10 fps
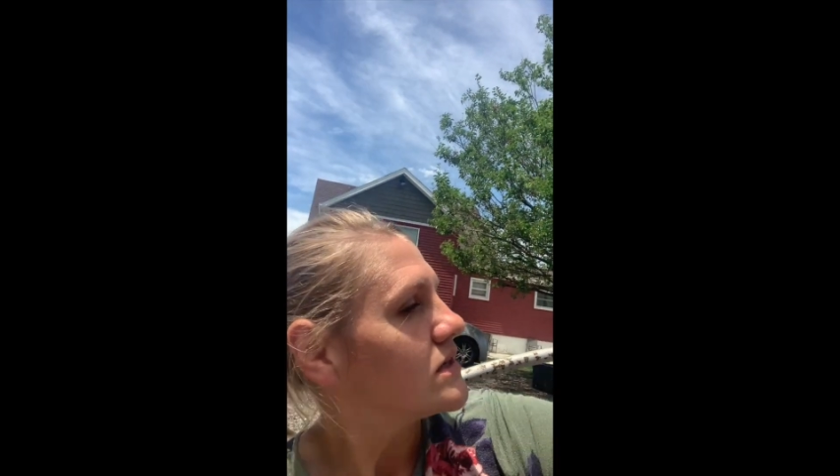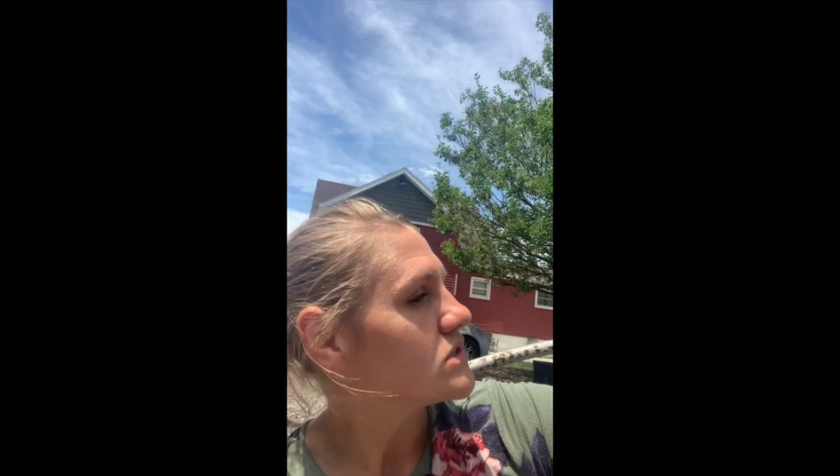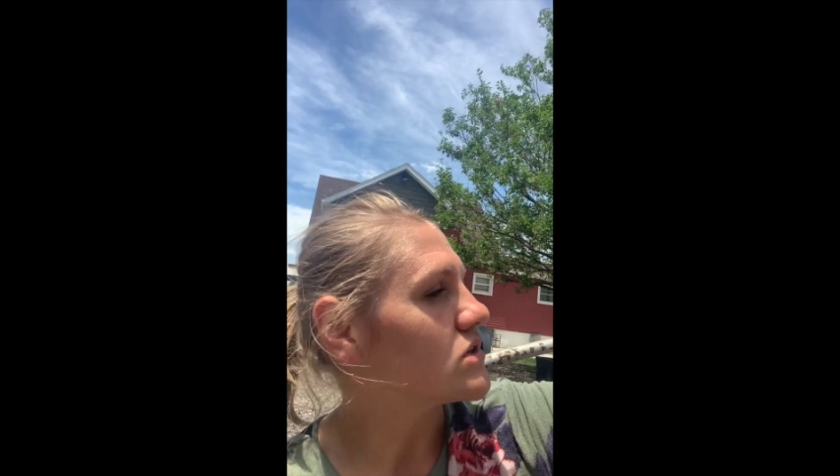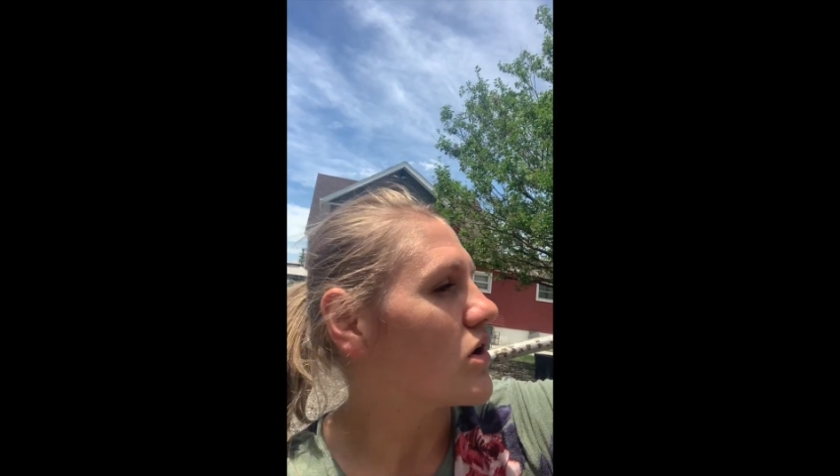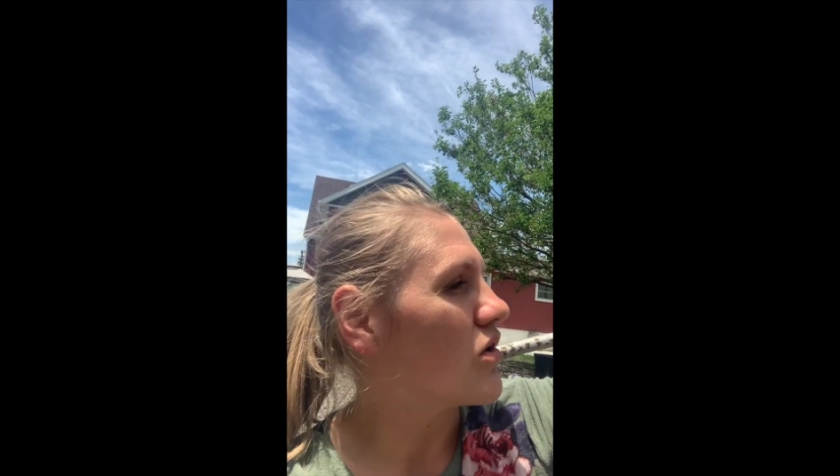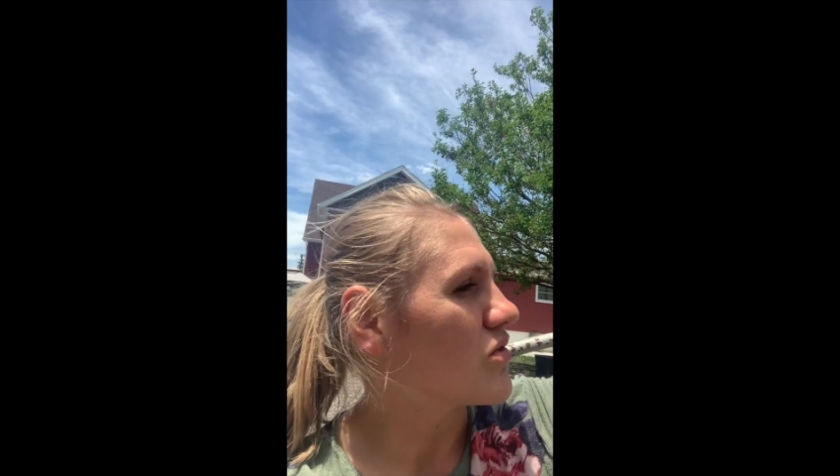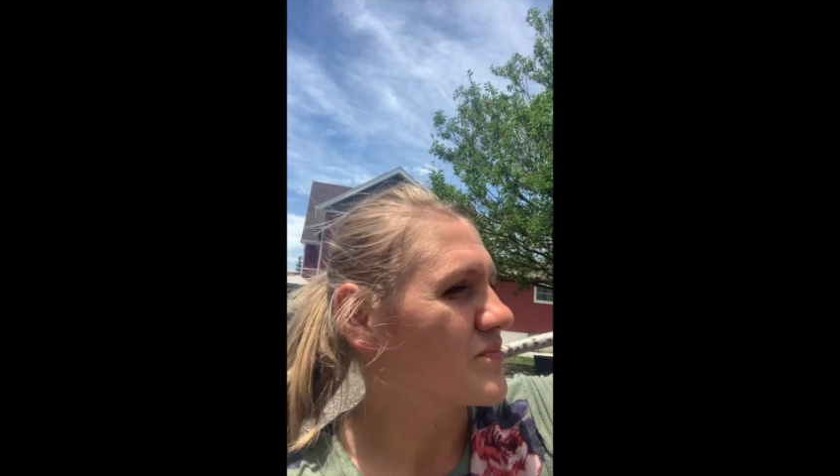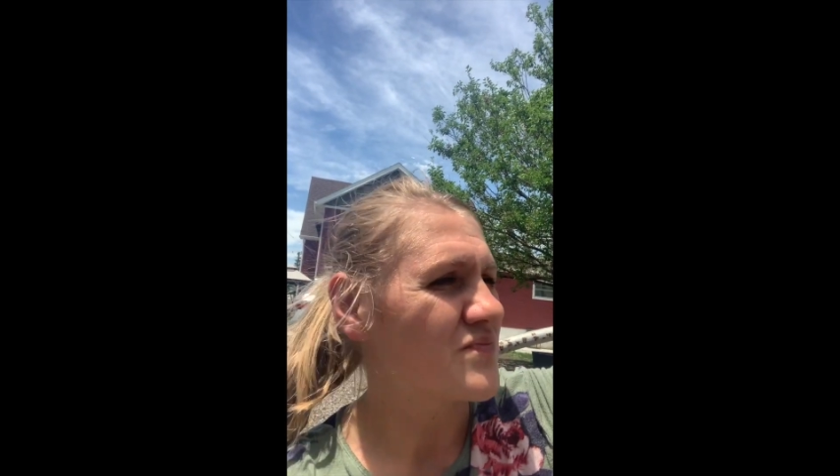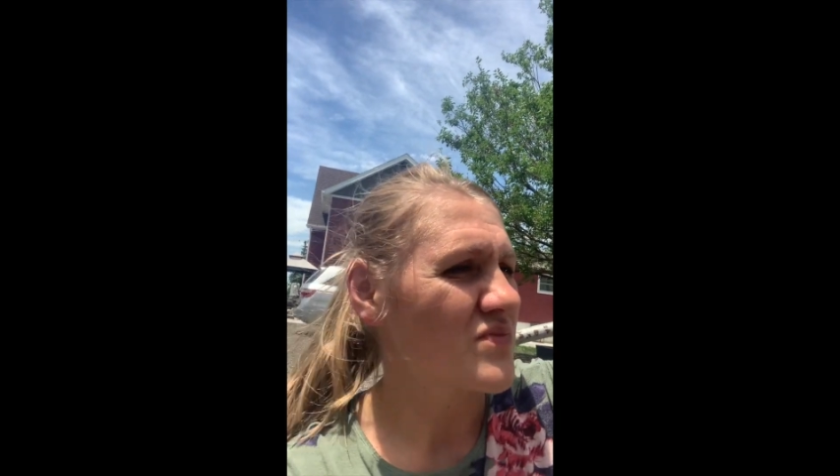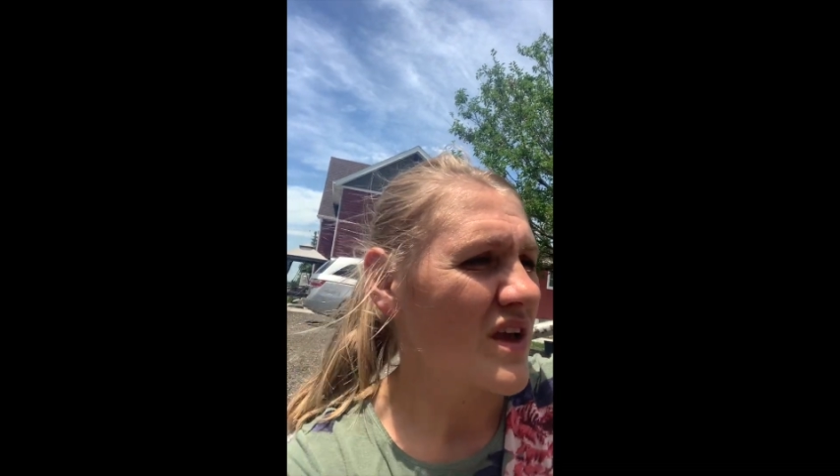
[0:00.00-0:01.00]
So
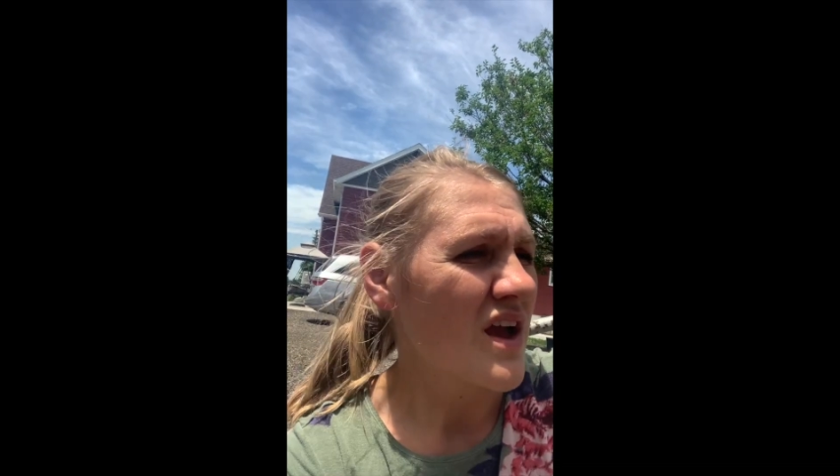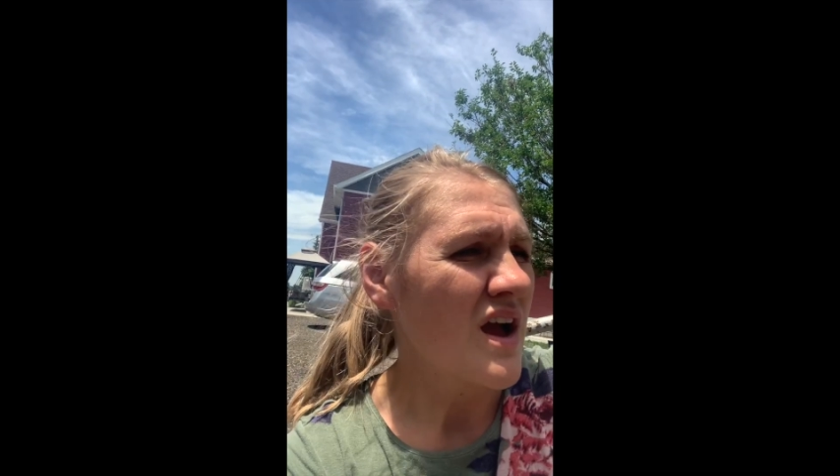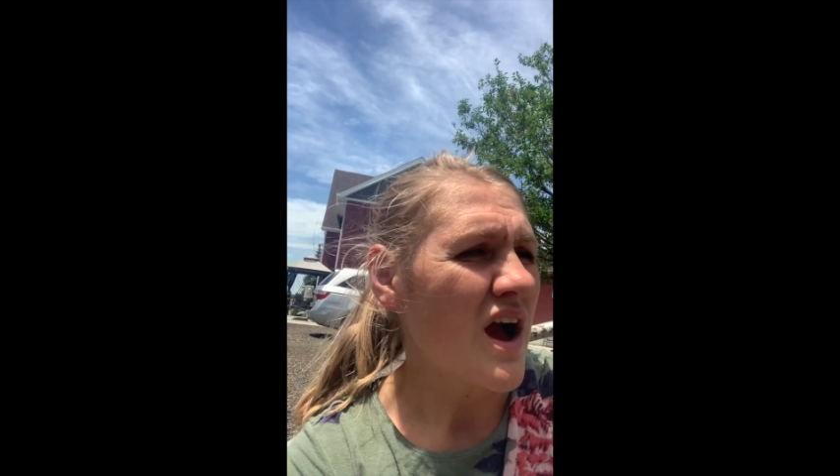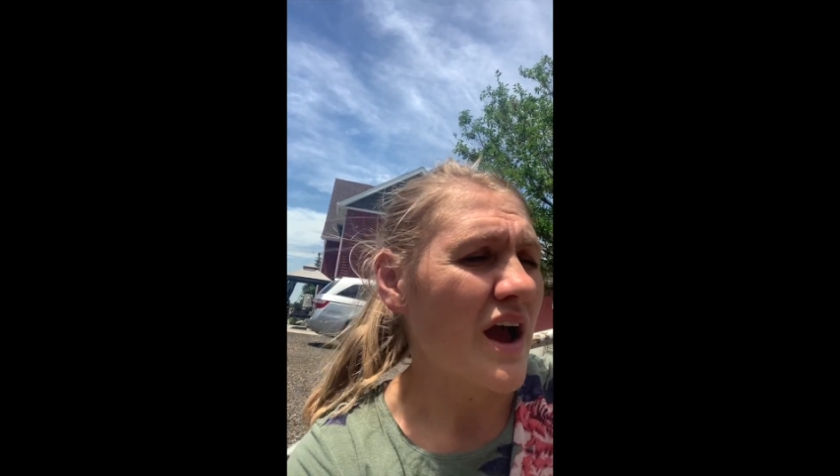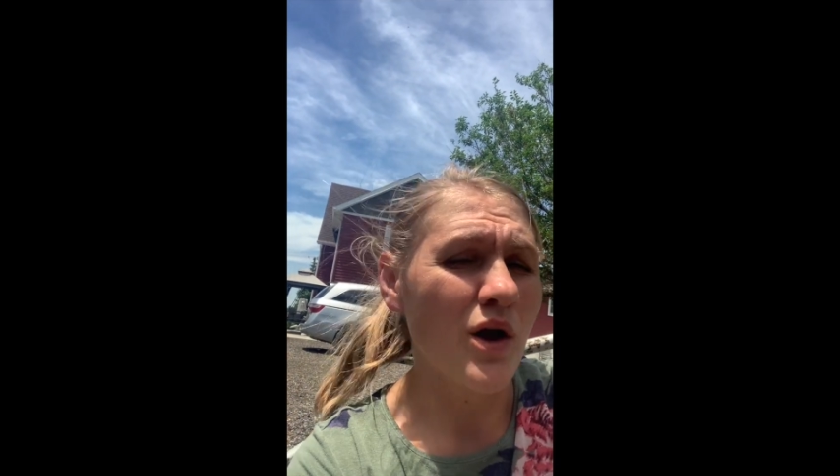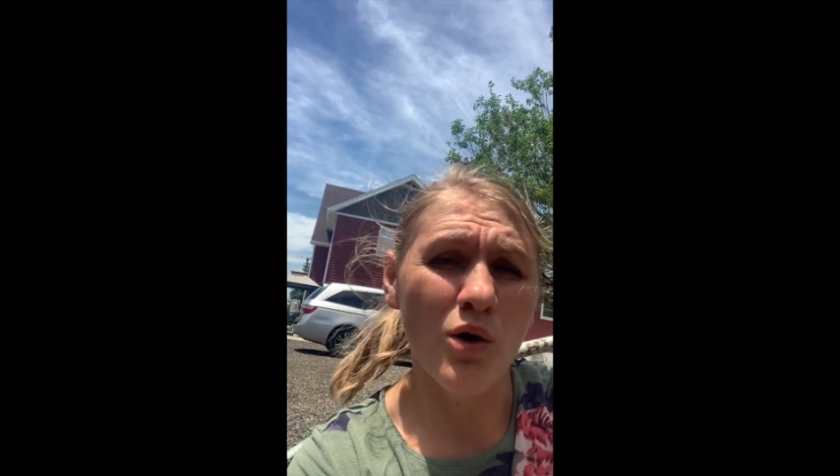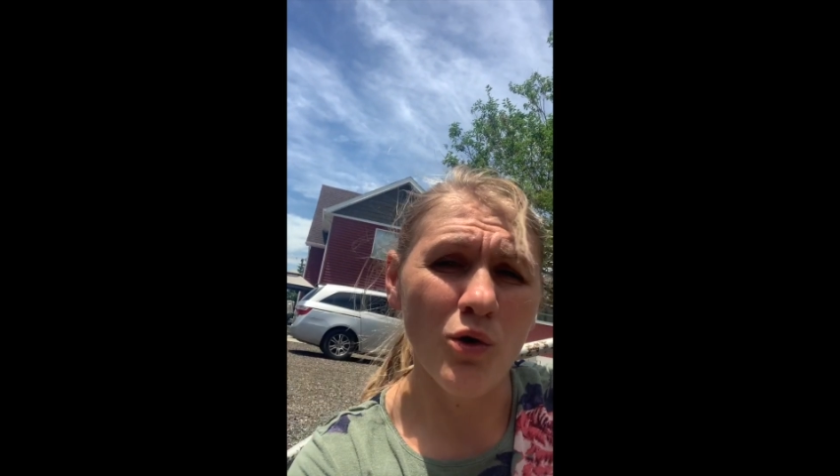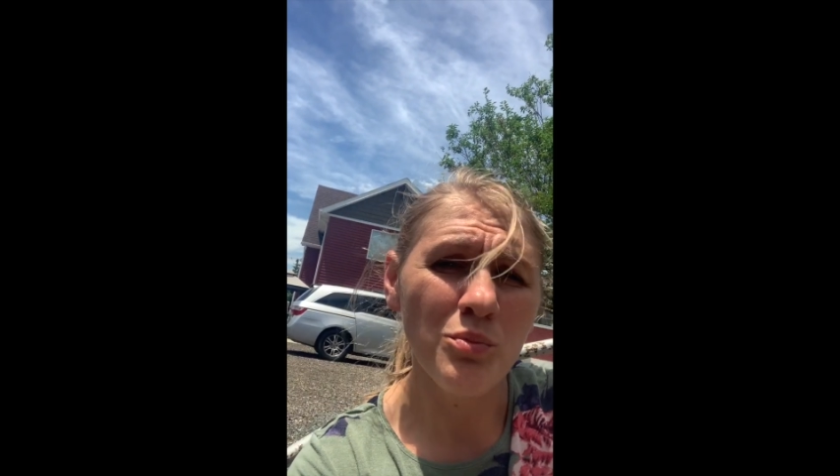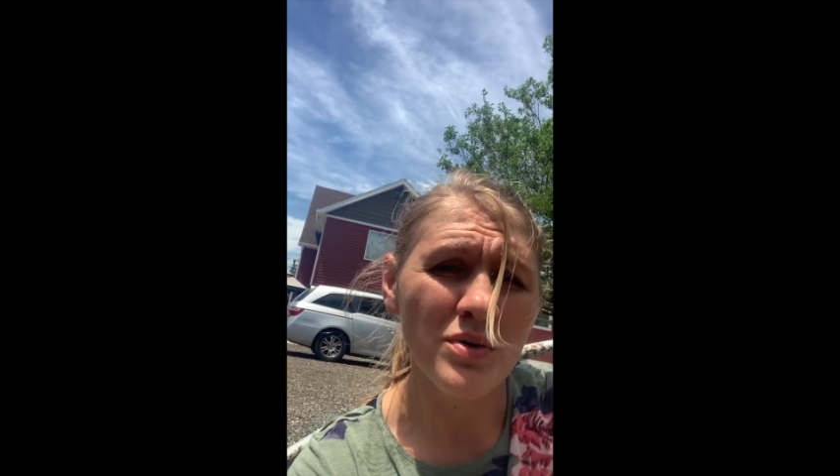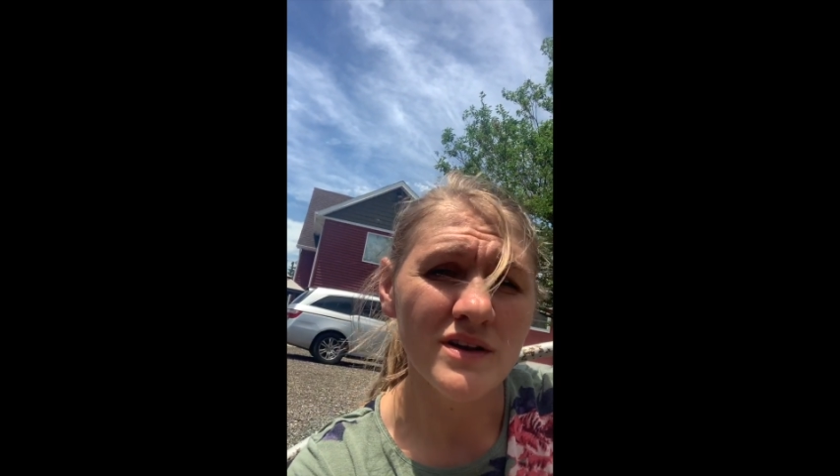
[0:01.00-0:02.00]
I hope